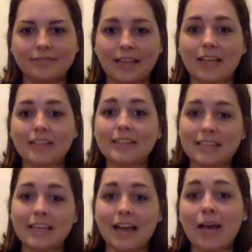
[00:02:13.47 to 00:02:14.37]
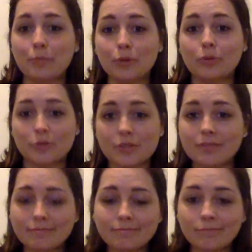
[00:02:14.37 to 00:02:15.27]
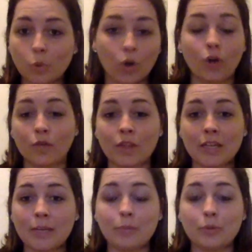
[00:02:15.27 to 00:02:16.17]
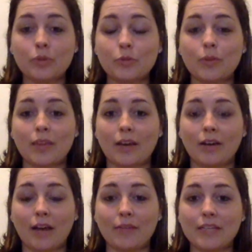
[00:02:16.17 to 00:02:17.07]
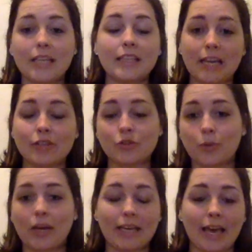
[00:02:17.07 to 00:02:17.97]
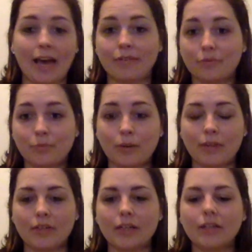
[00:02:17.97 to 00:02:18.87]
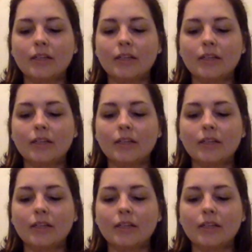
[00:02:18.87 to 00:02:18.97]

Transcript: like knee-high boots or over-the-knee boots without having to get the extra wide calf, whatever.